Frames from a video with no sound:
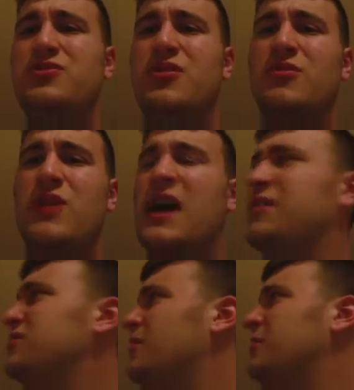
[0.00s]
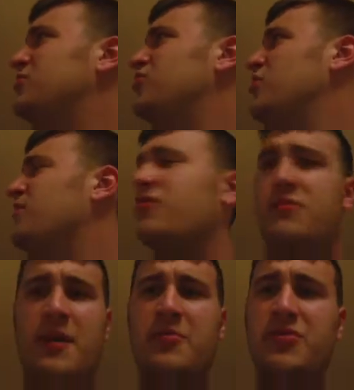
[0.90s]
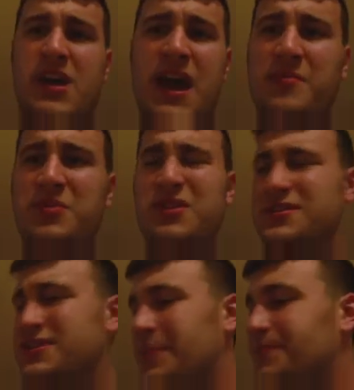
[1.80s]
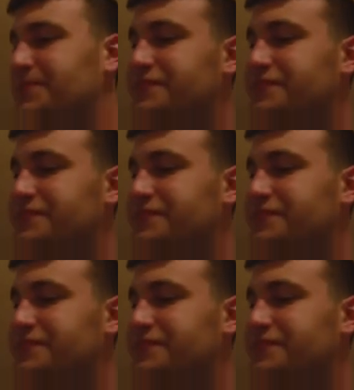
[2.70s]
You know how do I mean? Do you even remember it happening? It's like